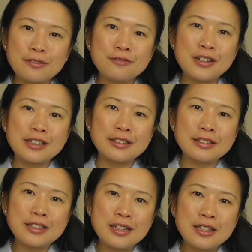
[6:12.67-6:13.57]
from
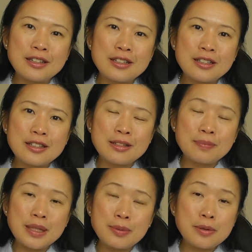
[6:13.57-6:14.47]
the
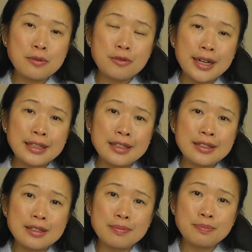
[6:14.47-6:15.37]
people who writing
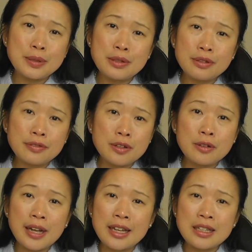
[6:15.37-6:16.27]
the
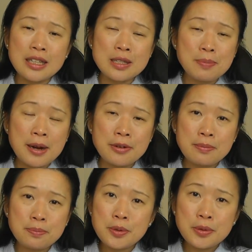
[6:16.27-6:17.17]
beautiful and inspiring
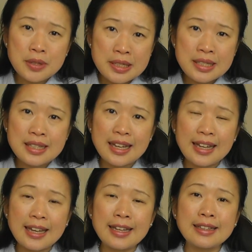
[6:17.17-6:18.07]
books,
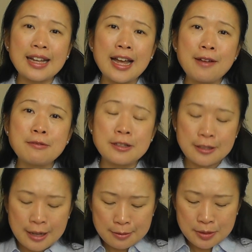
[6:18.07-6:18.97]
and I have
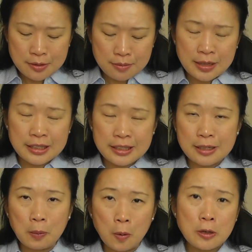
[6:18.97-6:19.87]
done so many
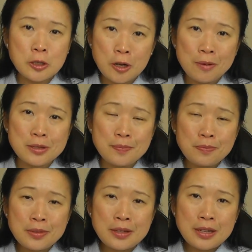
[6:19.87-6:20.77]
workshops.
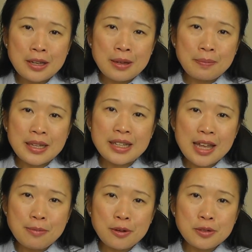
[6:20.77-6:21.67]
Being
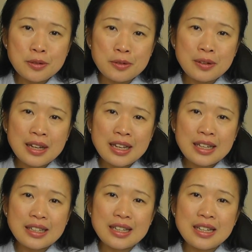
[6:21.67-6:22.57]
able to
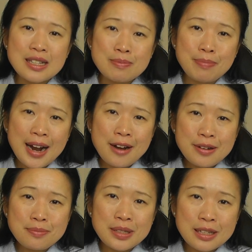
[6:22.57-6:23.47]

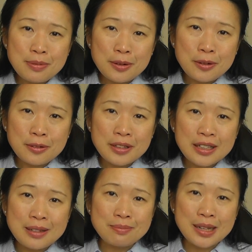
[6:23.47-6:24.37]
inspiring people
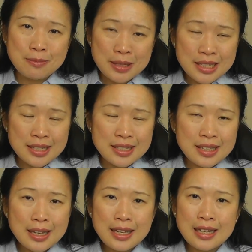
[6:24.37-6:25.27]
in my business
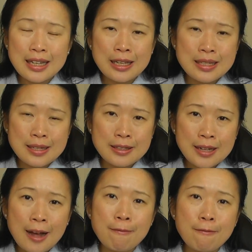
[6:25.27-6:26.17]
is the
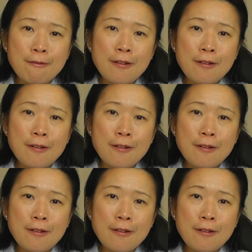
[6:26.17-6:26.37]
top